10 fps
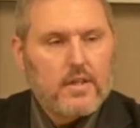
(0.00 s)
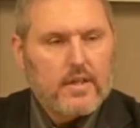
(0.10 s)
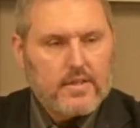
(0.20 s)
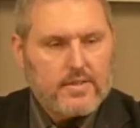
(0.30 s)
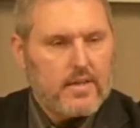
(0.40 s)

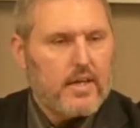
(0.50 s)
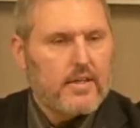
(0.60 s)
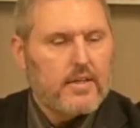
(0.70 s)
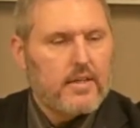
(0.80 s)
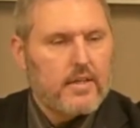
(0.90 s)

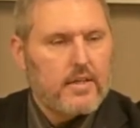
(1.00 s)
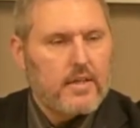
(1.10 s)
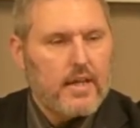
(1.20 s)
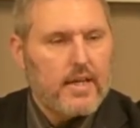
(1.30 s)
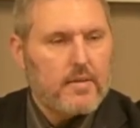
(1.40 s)
excited,
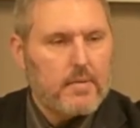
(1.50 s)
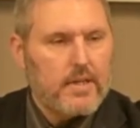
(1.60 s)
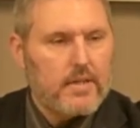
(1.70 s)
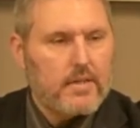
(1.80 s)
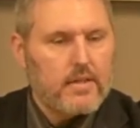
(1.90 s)

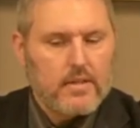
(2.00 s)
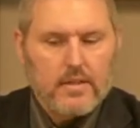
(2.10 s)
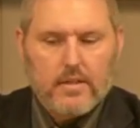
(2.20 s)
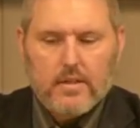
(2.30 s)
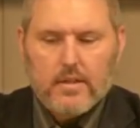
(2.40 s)
animated,
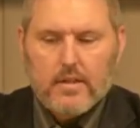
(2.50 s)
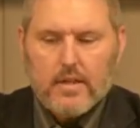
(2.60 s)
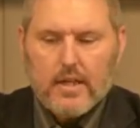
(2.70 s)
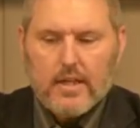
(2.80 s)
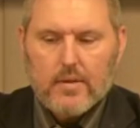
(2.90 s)

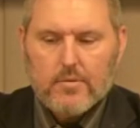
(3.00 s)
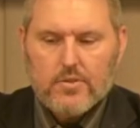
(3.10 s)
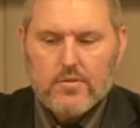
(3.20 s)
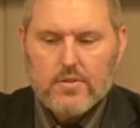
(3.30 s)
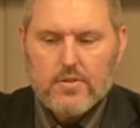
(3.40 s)
kind of like what
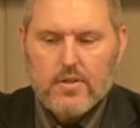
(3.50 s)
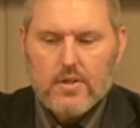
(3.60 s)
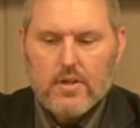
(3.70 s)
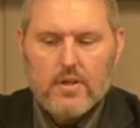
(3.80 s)
you just saw.